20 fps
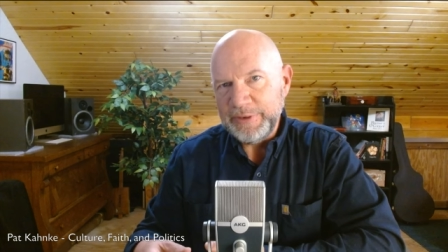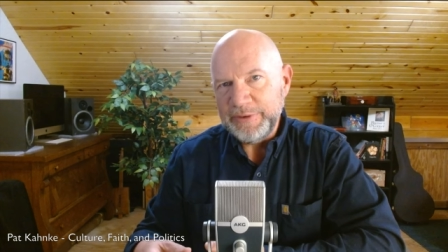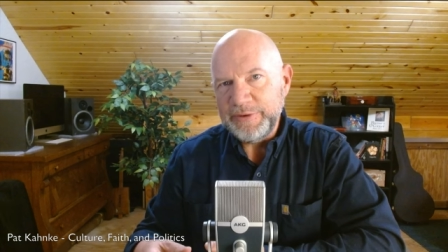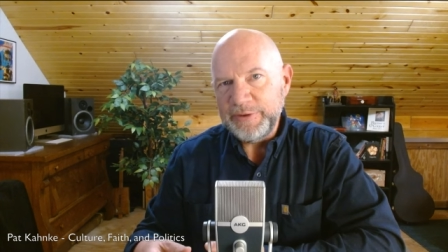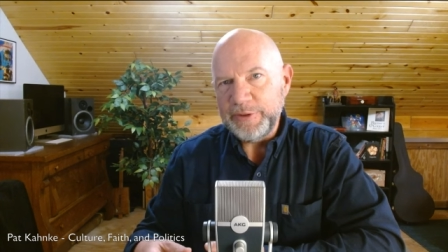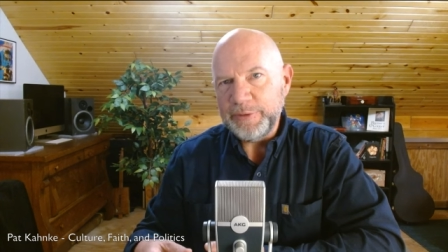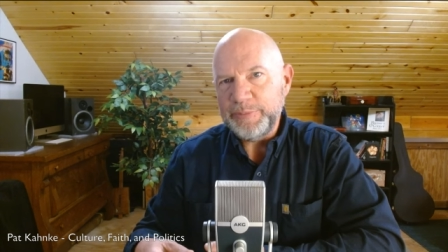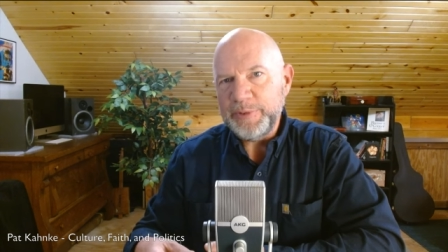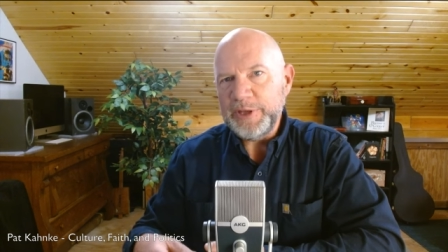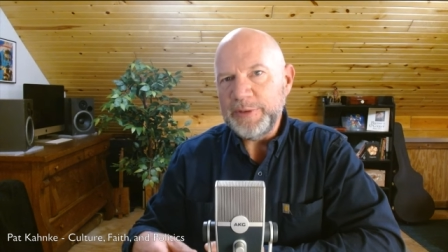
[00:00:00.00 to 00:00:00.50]

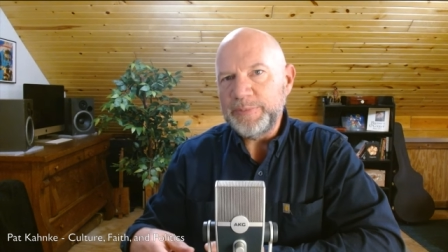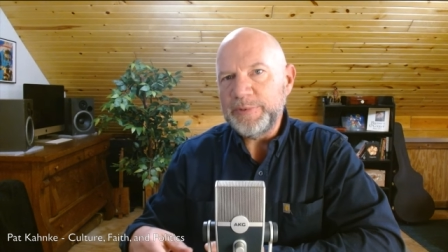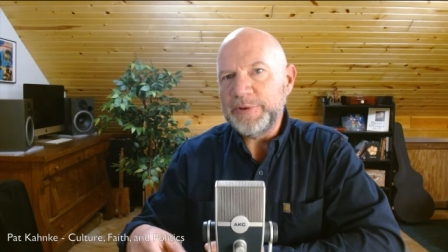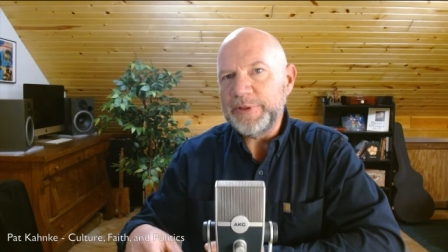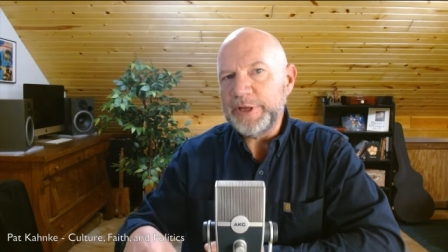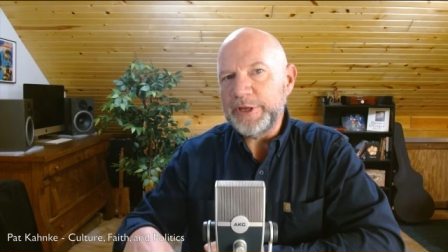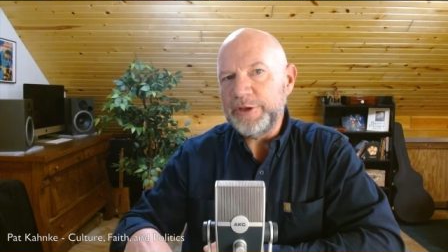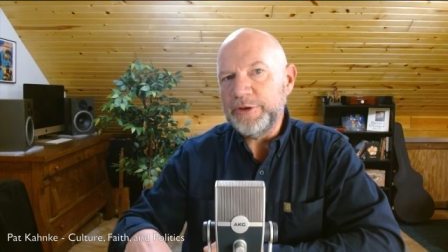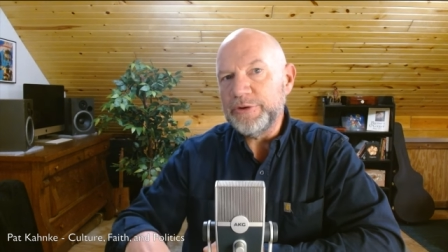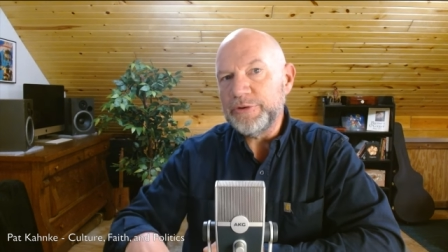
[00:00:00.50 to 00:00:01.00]
to the people
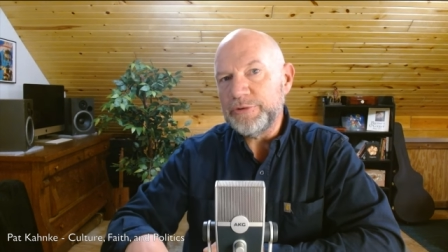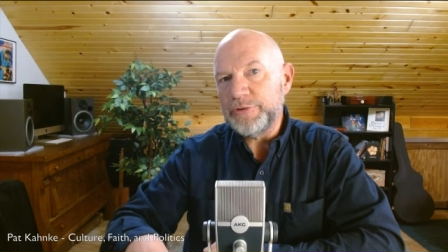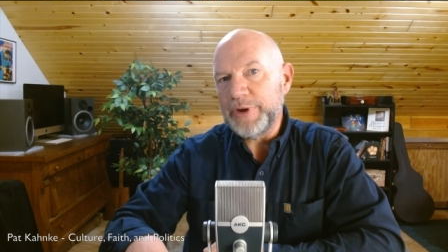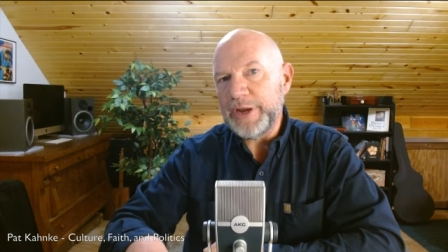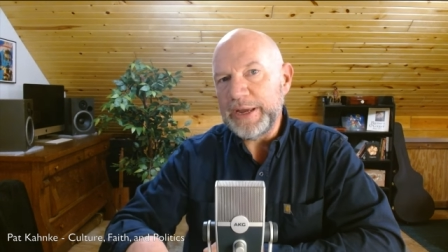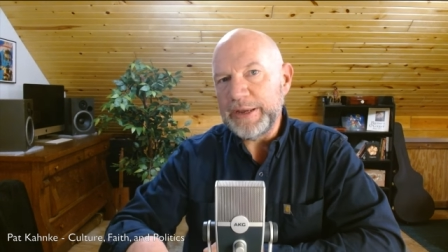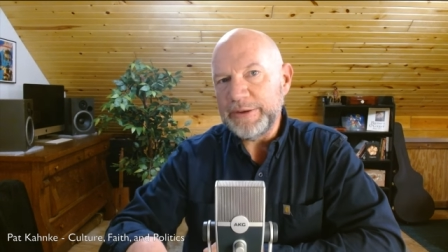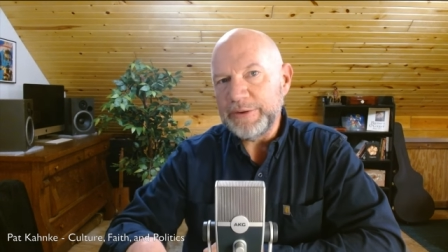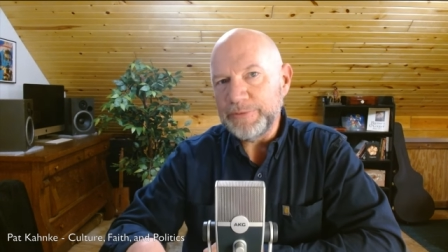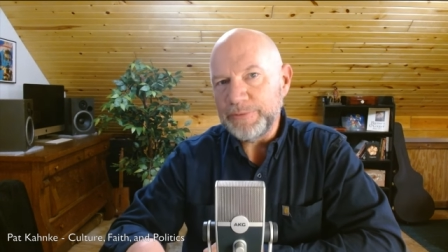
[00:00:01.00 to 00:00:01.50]
that you're
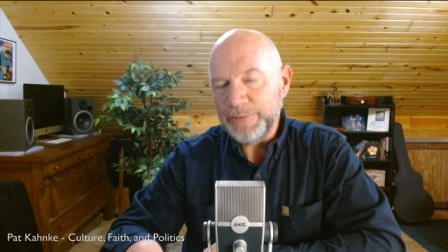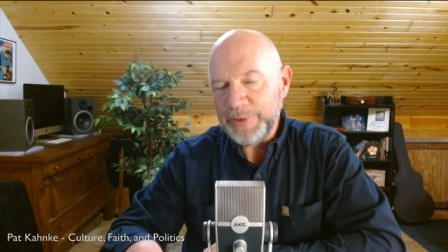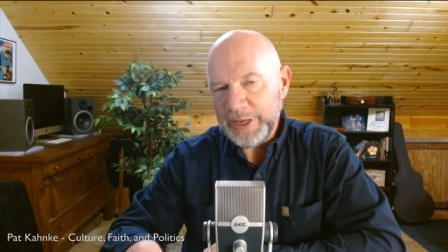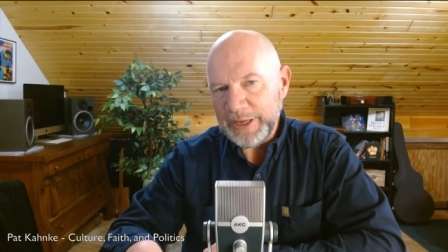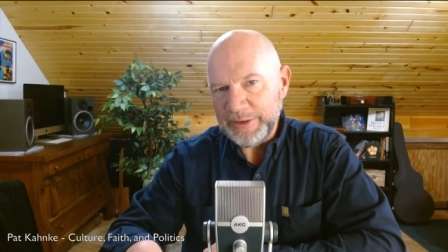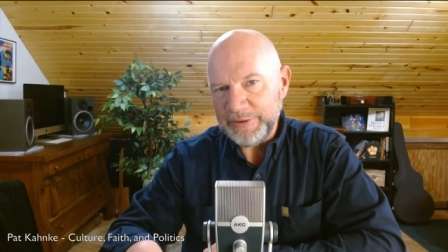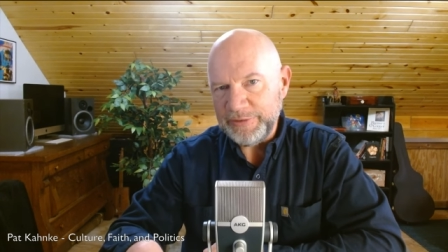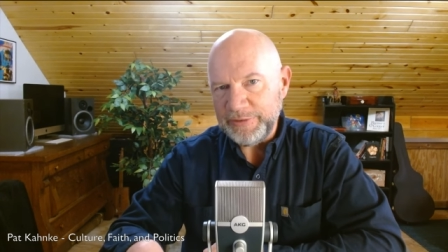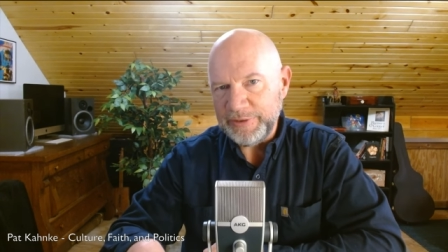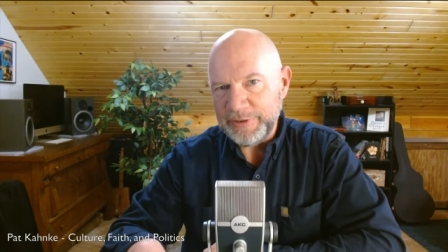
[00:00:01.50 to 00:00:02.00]
trying to
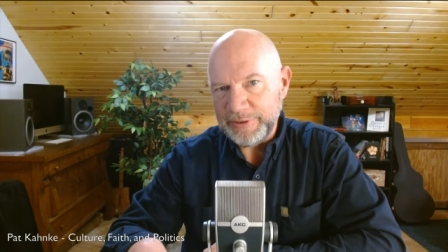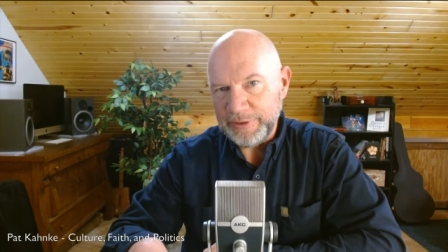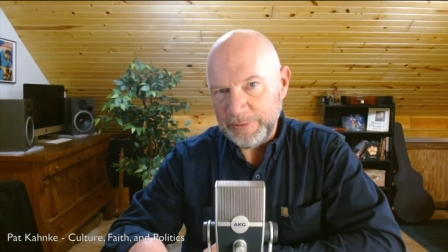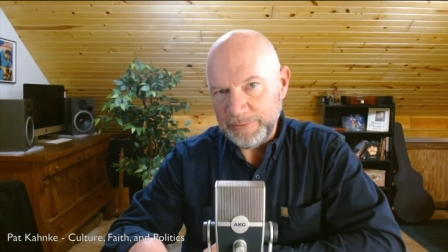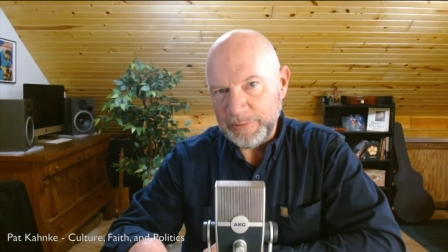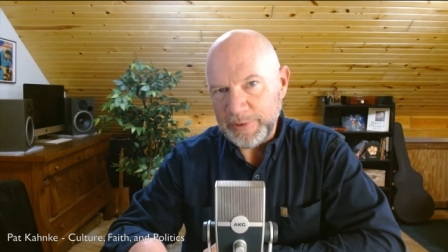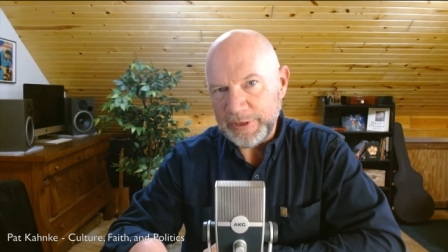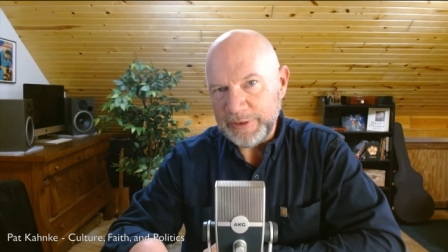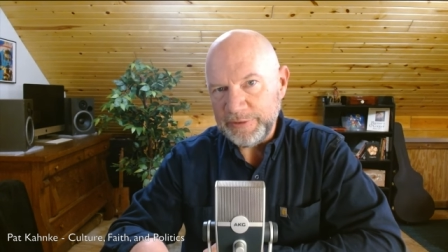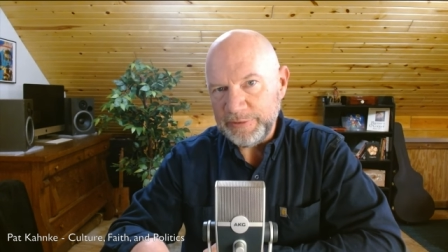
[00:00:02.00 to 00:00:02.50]
reach than
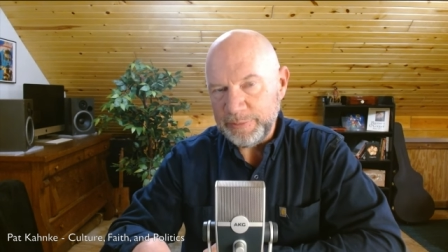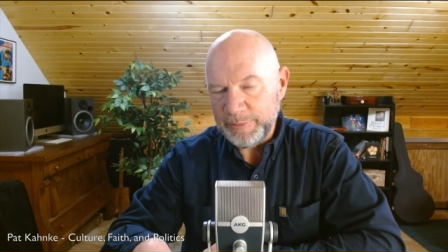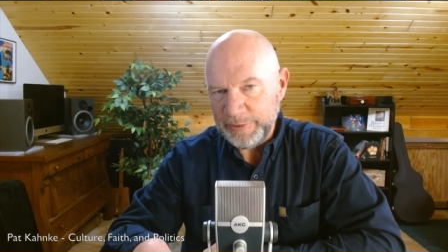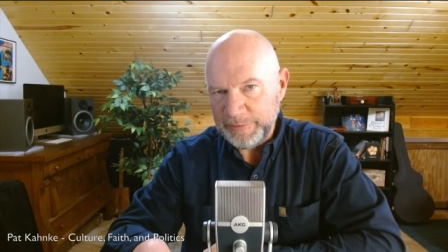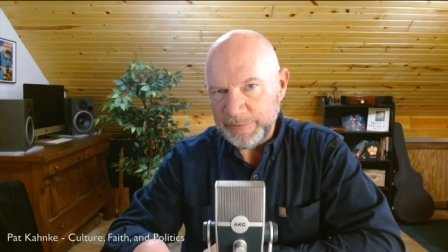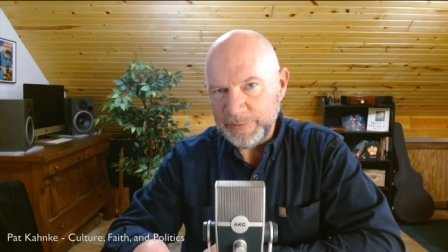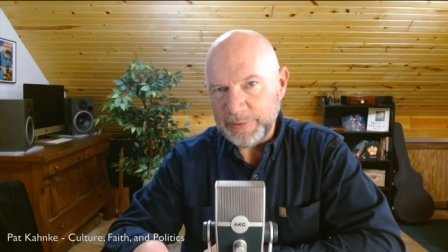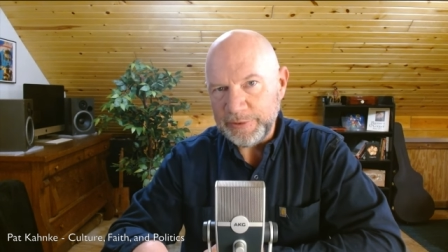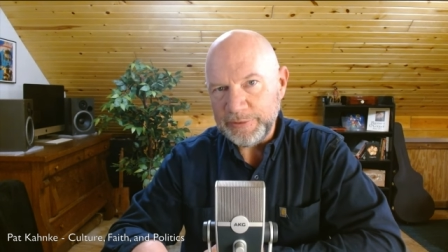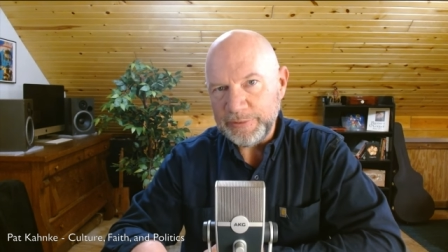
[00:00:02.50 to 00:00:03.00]
it was
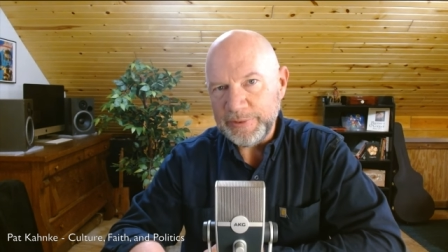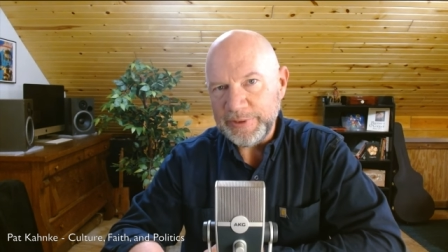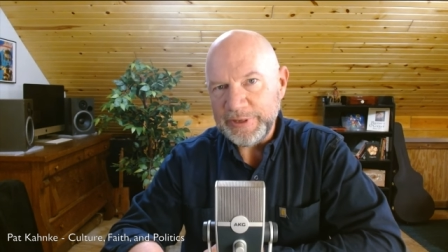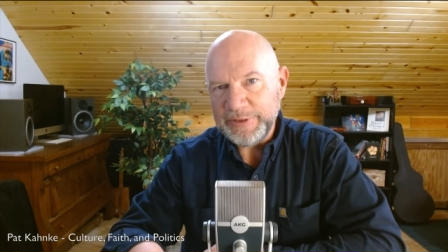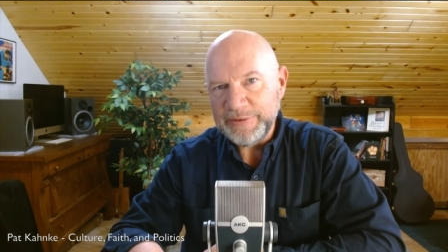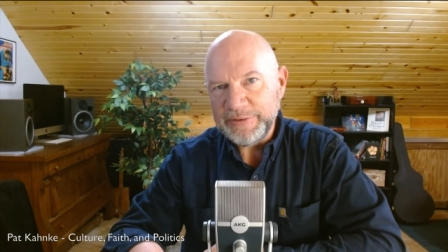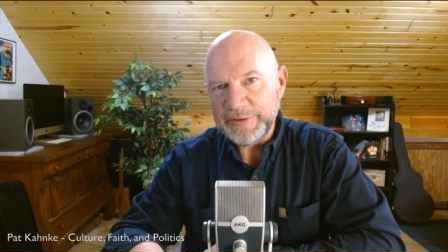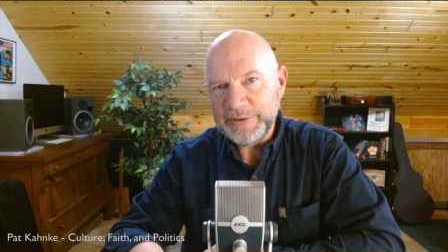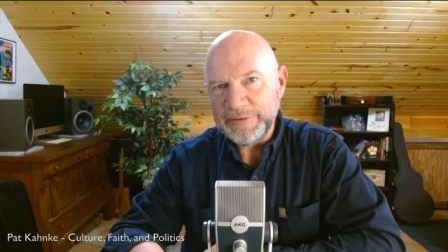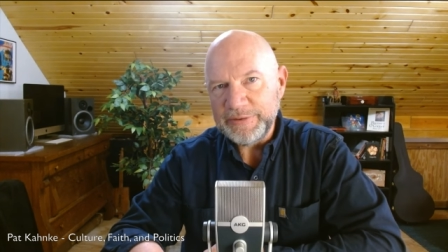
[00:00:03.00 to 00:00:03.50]
before
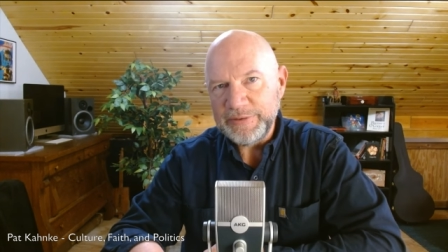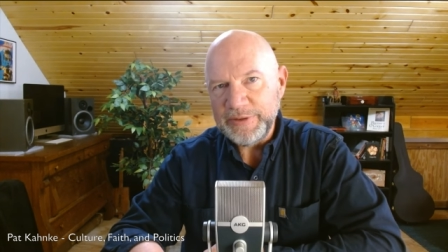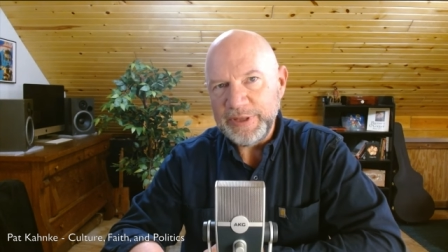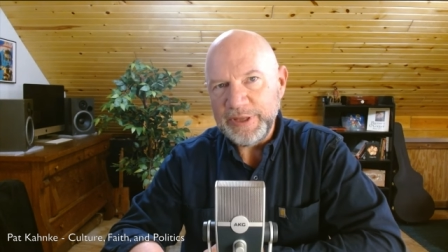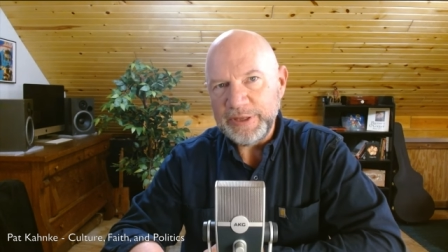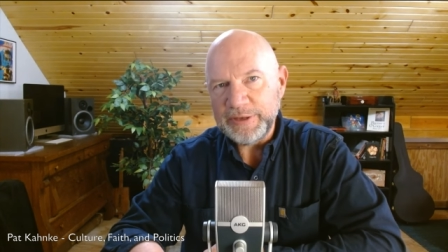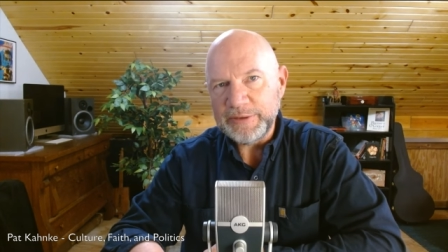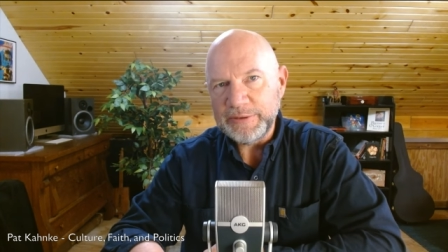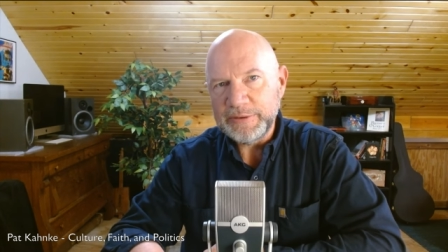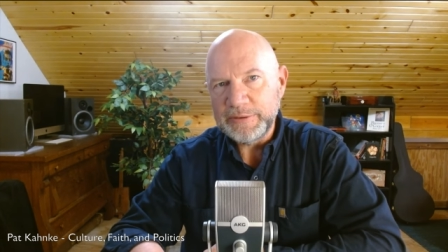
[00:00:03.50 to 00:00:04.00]

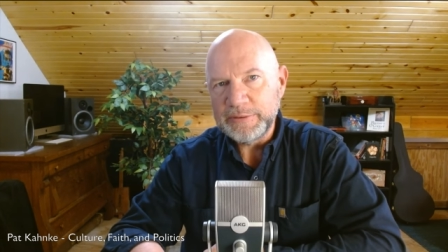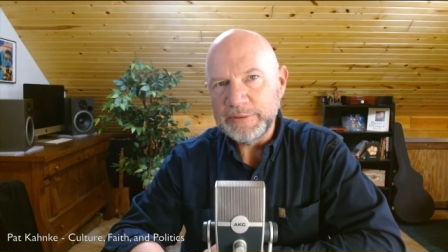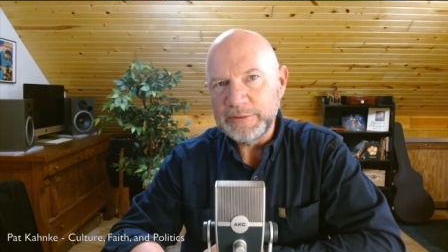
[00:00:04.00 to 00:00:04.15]
2016?